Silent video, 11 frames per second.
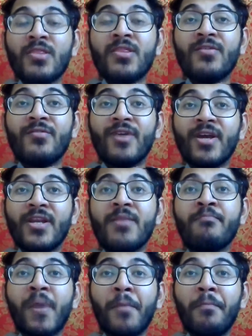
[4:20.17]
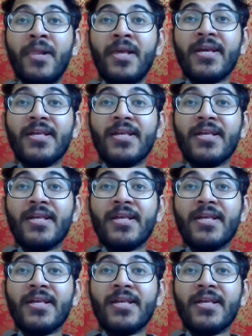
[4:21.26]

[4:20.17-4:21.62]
the very public